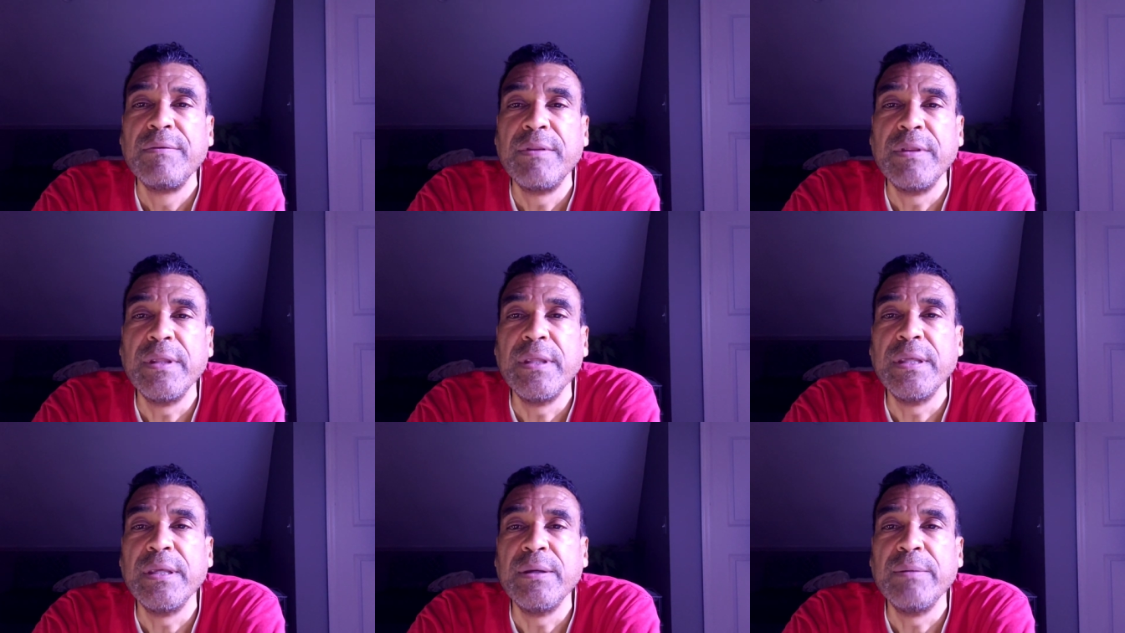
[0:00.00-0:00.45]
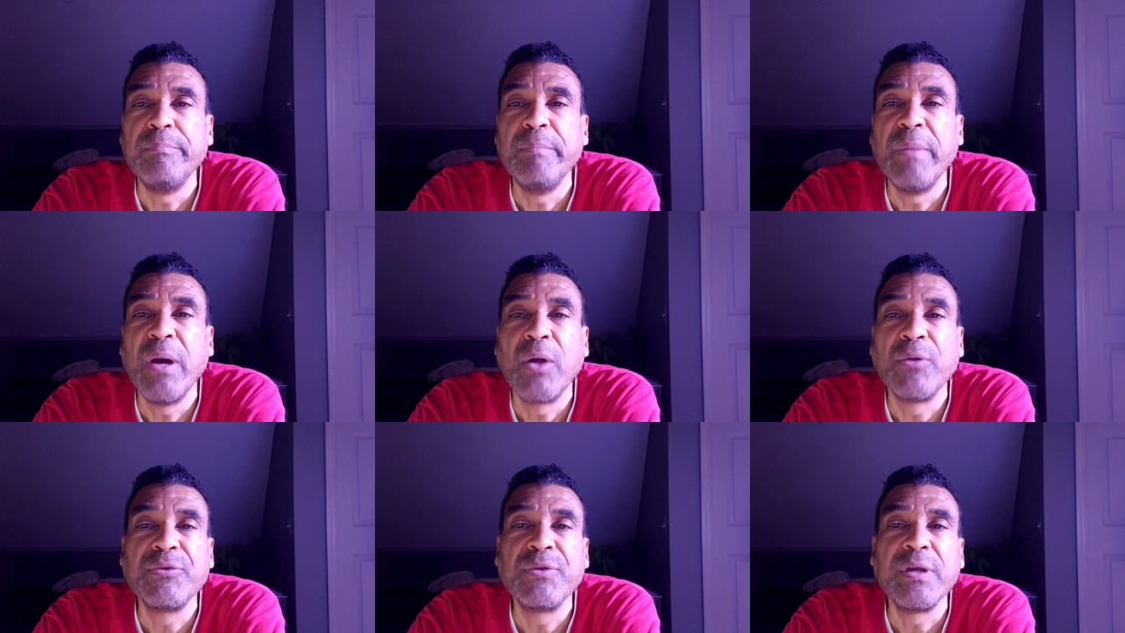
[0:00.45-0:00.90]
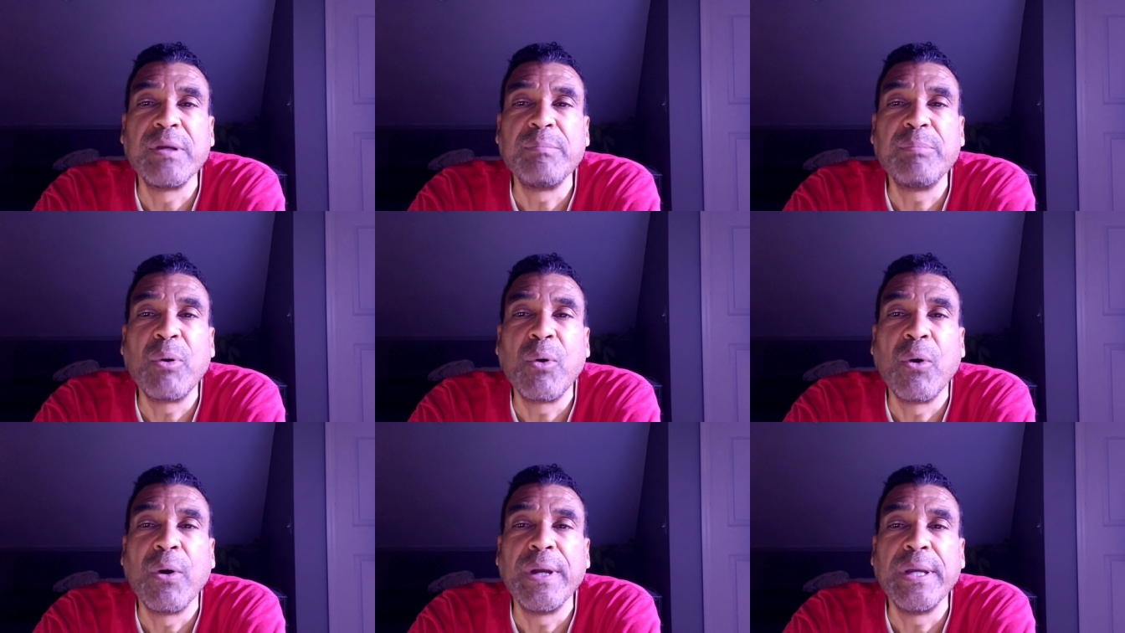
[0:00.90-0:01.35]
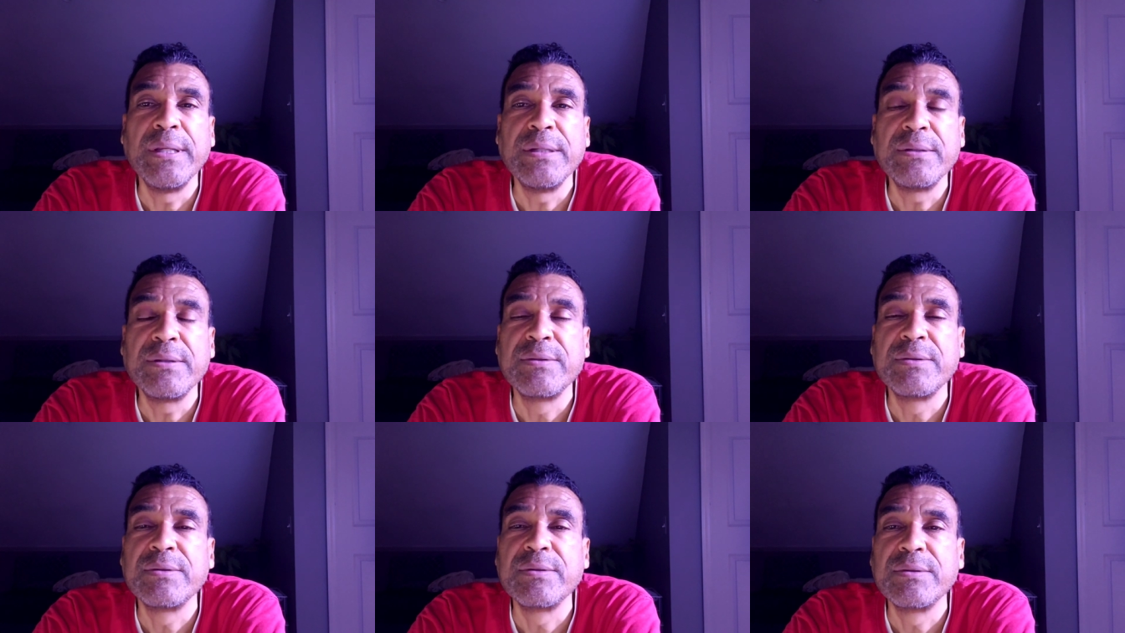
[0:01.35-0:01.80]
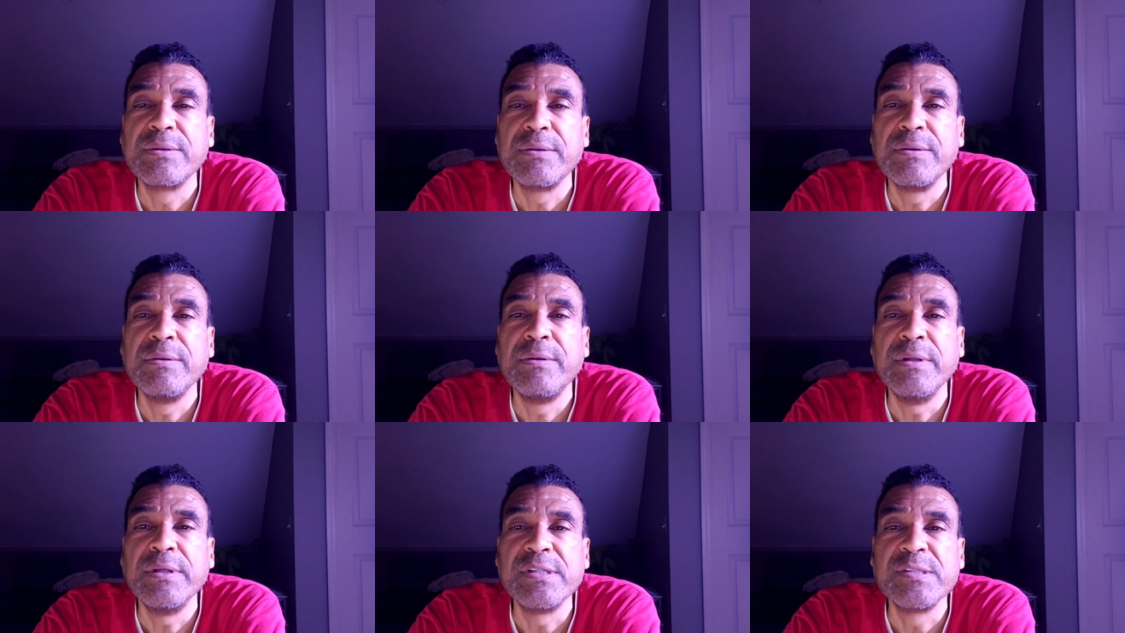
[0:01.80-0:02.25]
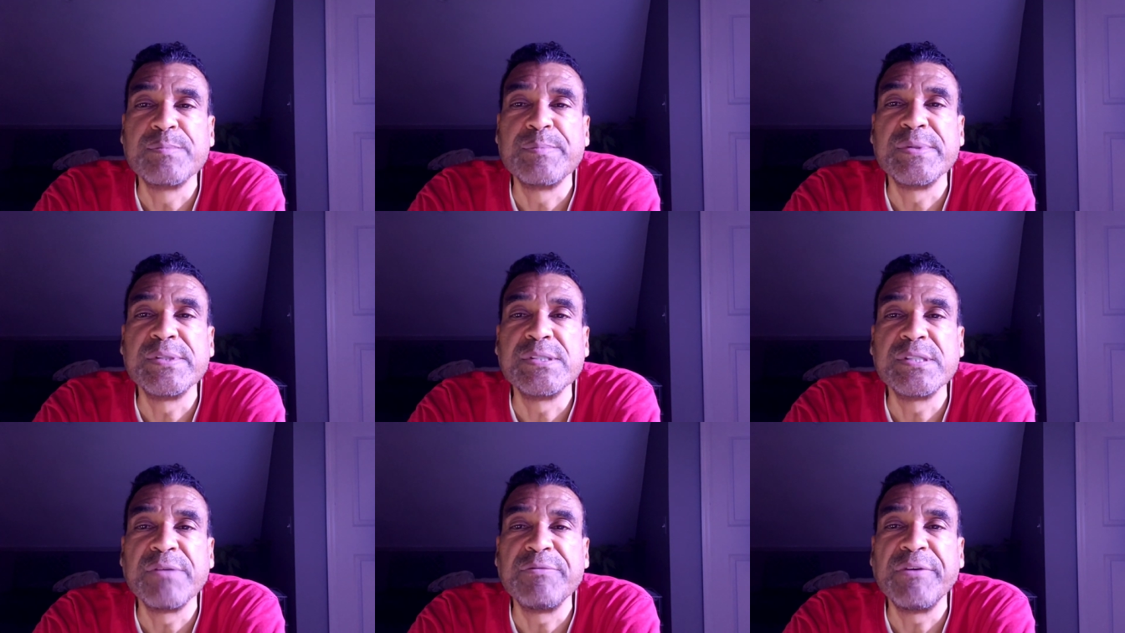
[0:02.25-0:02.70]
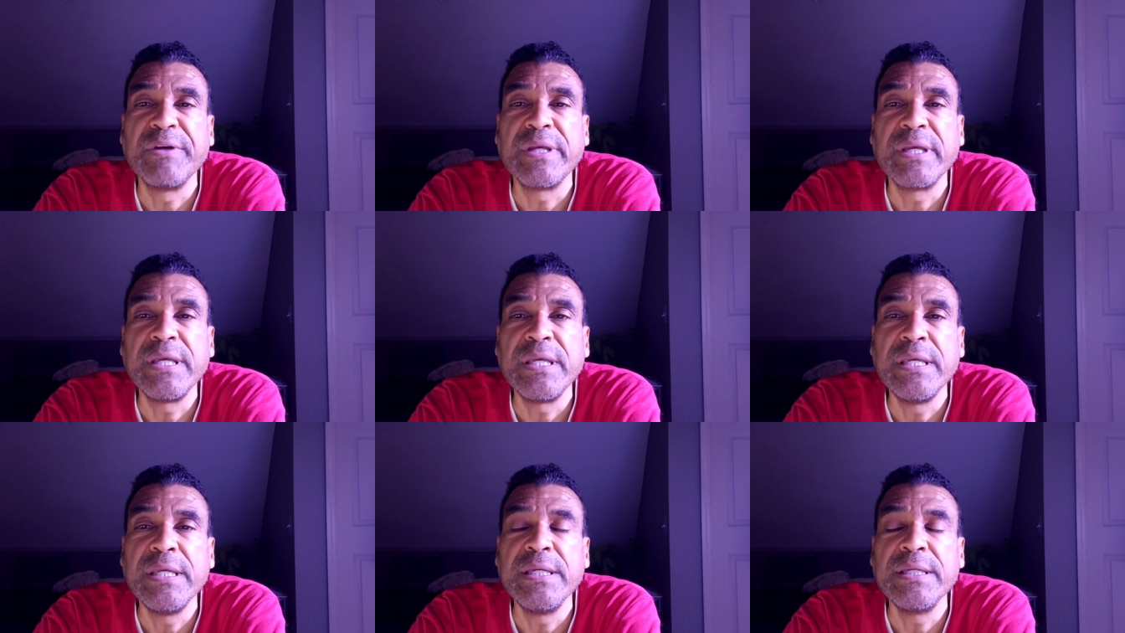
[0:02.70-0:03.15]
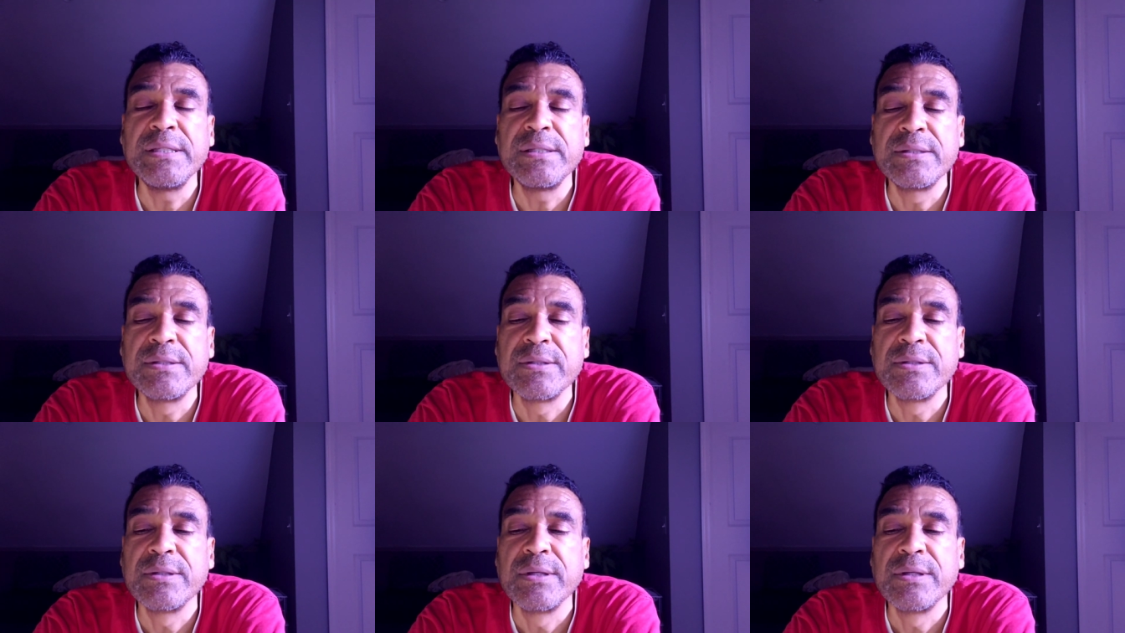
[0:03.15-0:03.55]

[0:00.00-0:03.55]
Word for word: the melting point, the specific heat,